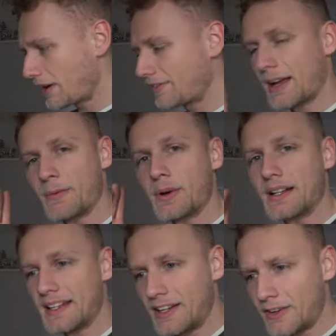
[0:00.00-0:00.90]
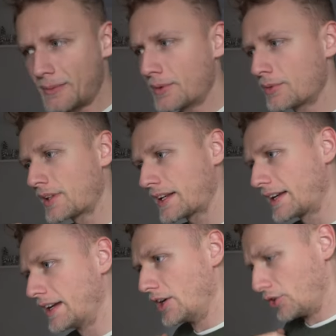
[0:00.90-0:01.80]
Every time I went near him, he was like
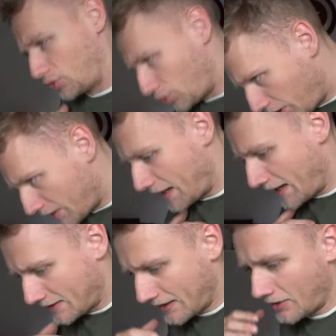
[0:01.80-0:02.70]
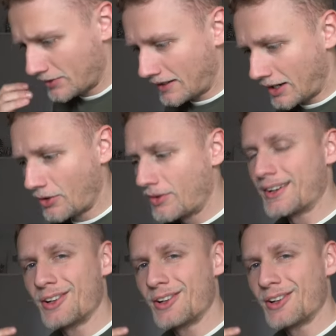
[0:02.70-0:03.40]
ducking his head down and cowering.